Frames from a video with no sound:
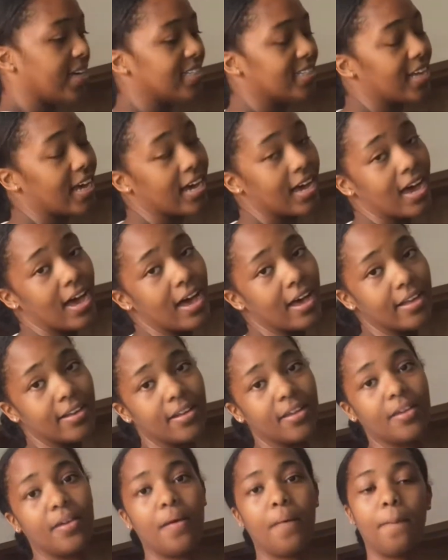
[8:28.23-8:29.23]
I got
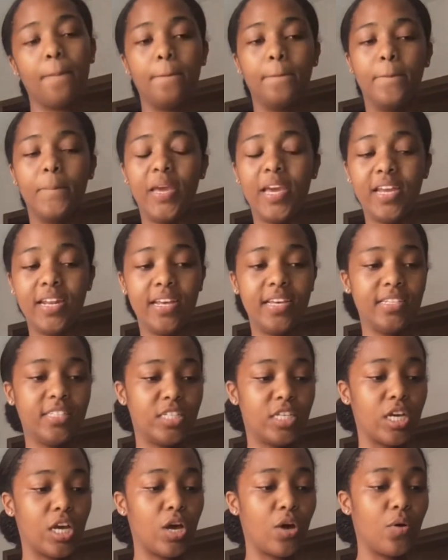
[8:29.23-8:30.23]
mayonnaise
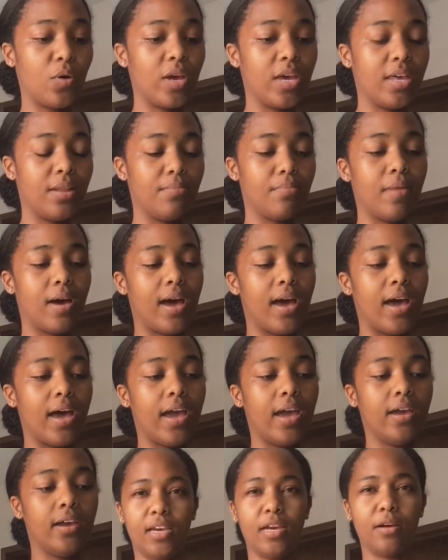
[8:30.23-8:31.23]
to go in my
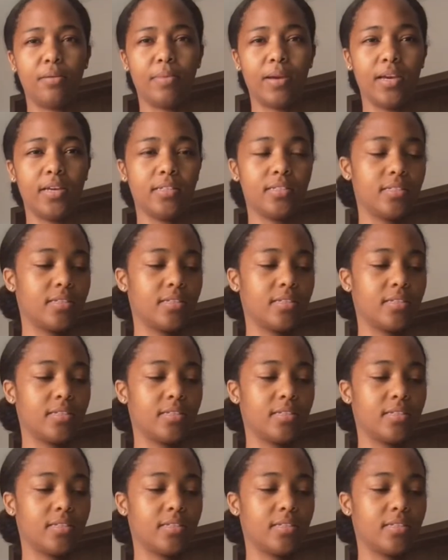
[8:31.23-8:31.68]
hair mask.